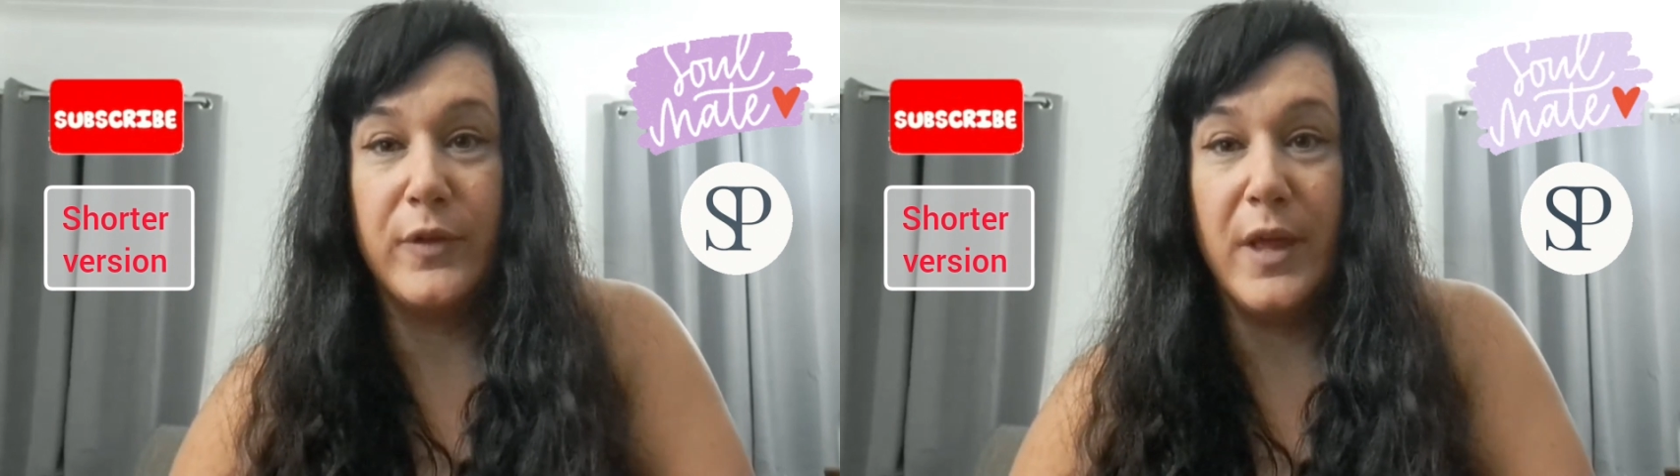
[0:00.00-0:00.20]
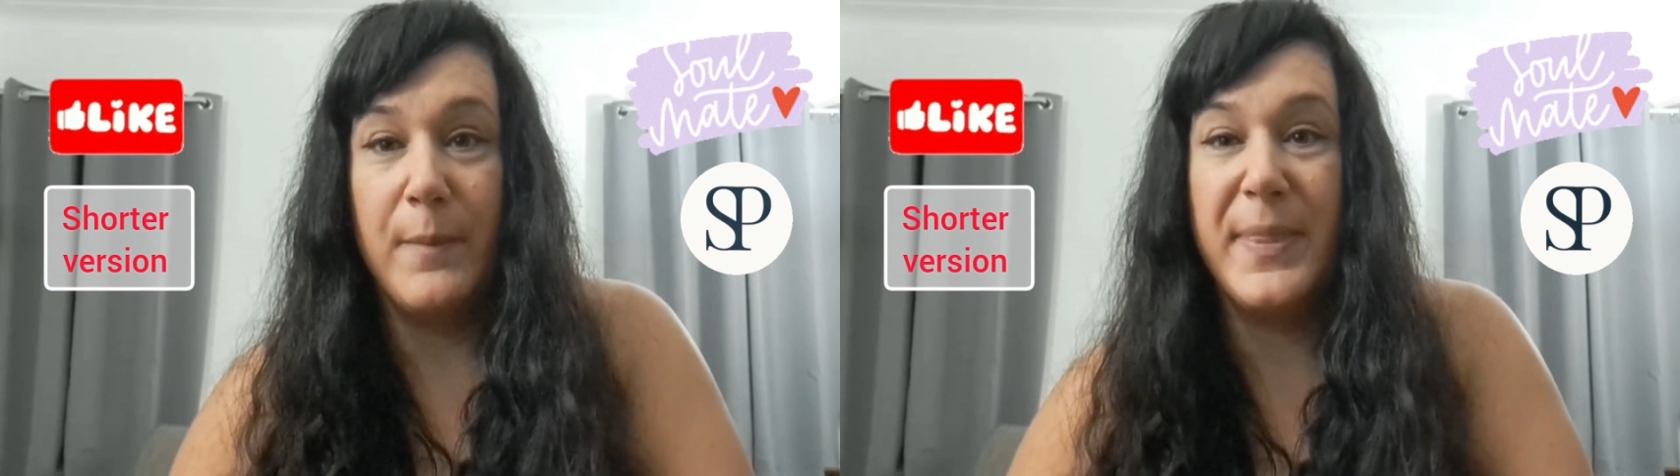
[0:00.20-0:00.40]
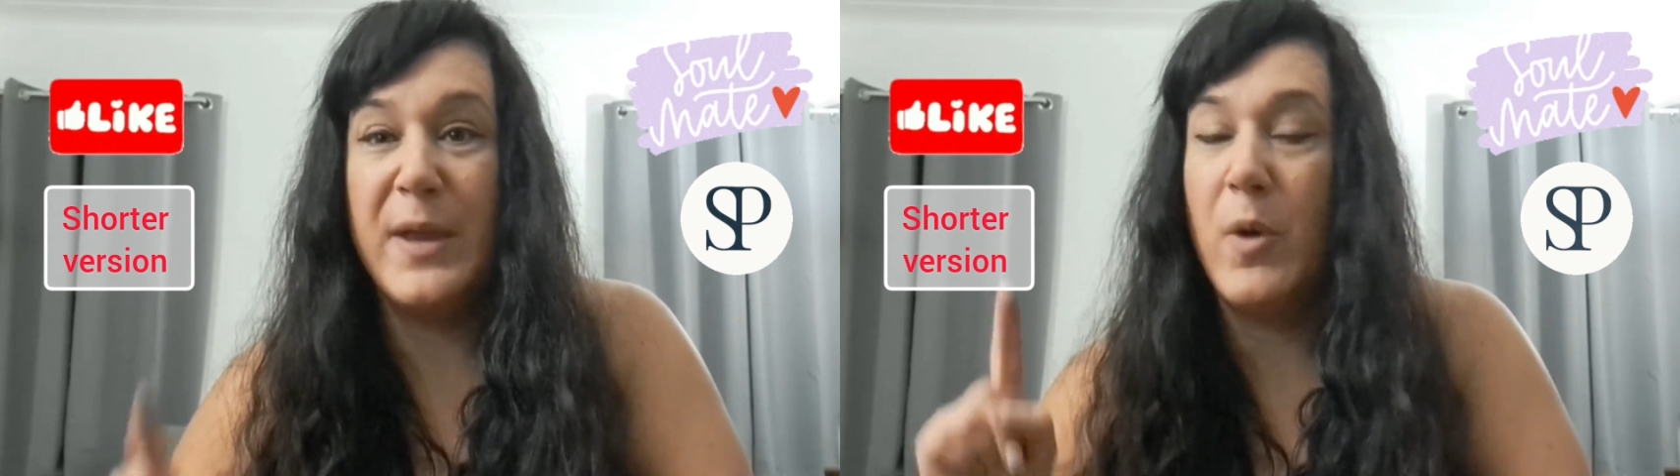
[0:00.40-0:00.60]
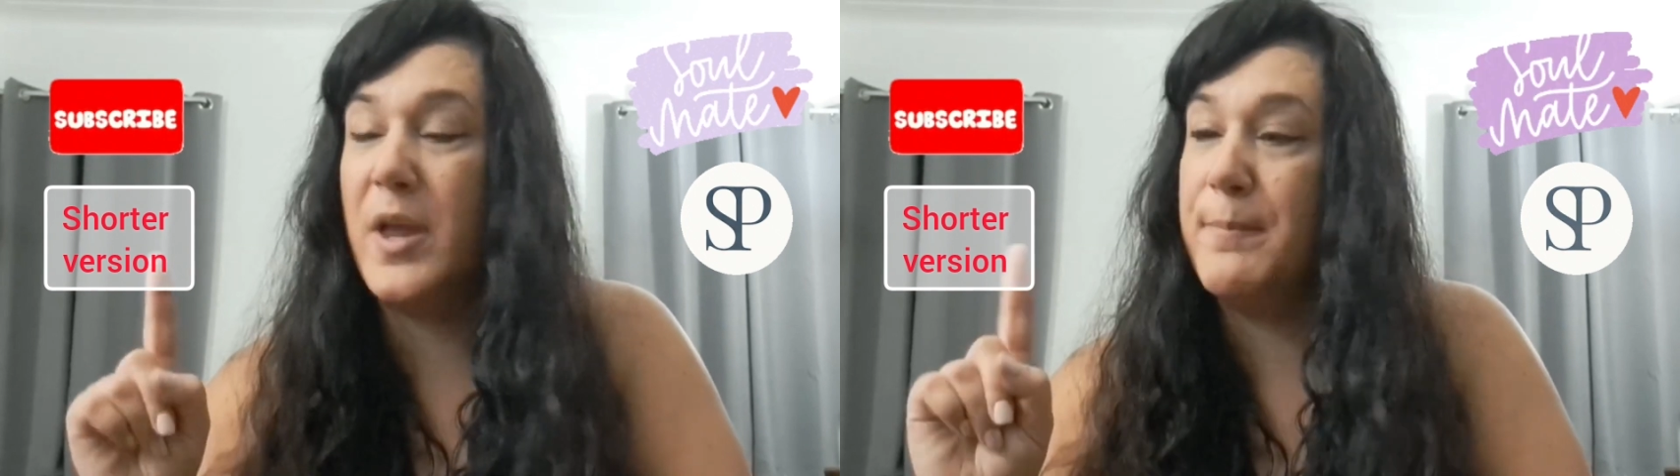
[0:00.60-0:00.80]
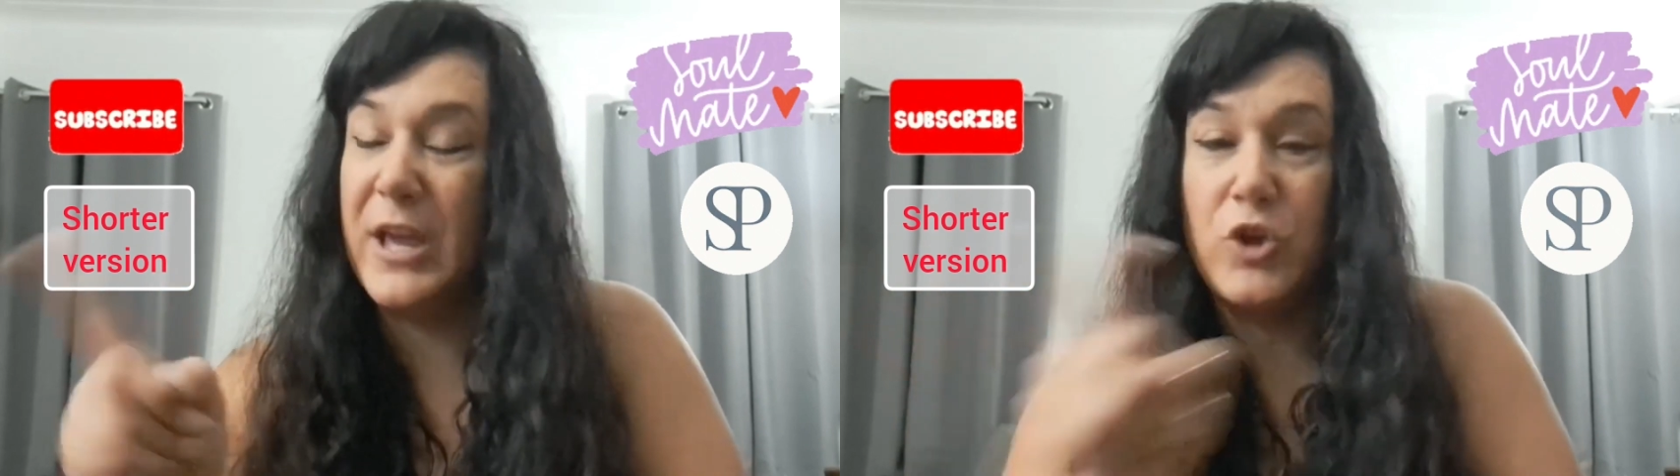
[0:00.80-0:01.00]
for them. And they want
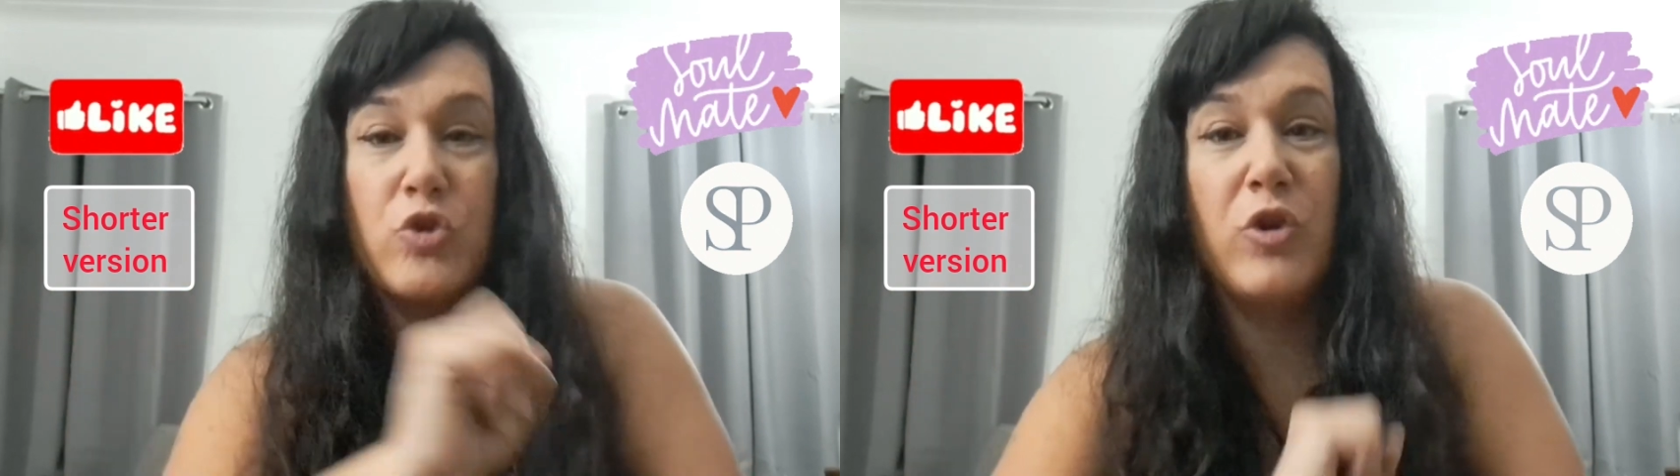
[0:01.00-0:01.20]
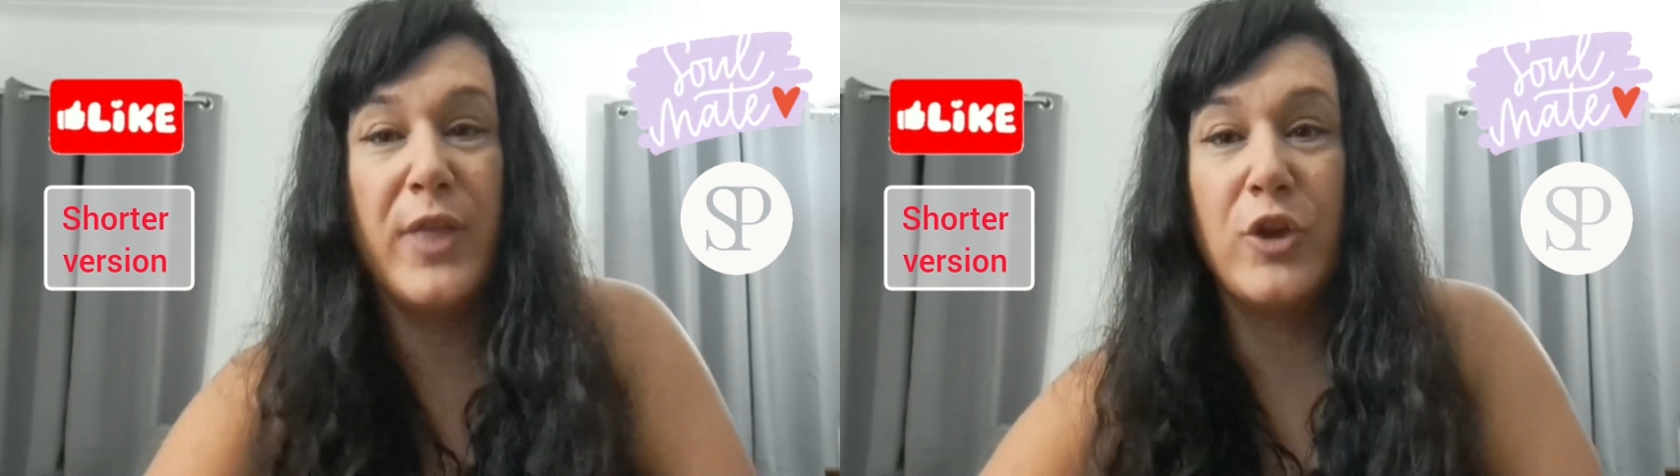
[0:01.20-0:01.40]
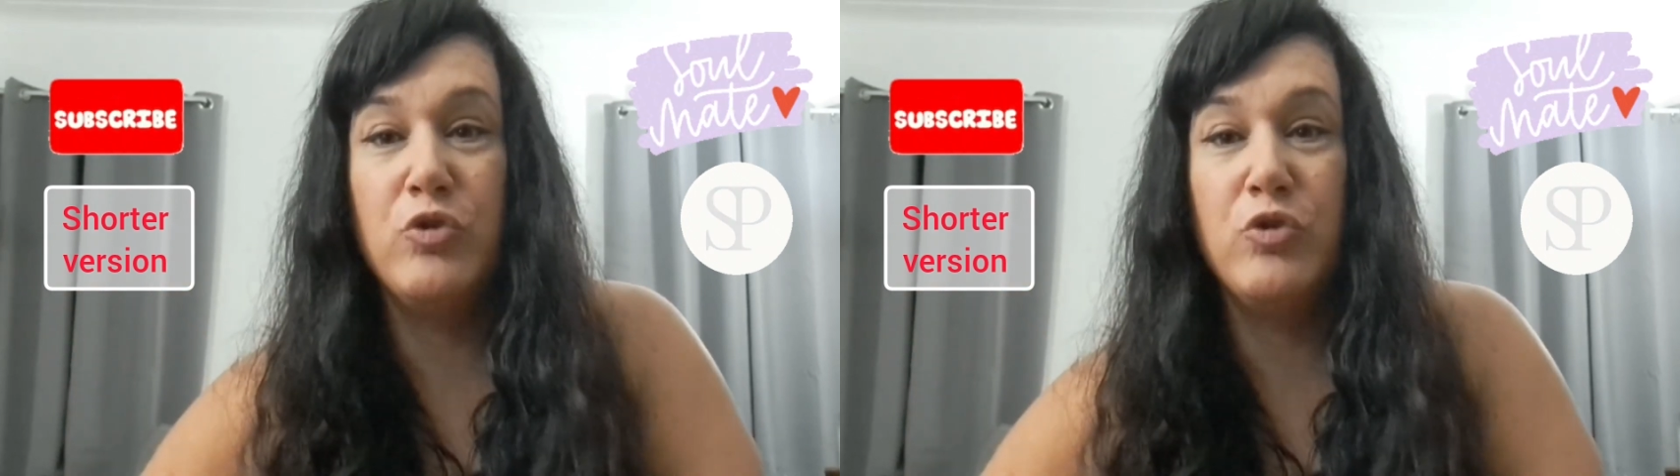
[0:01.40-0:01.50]
to make sure that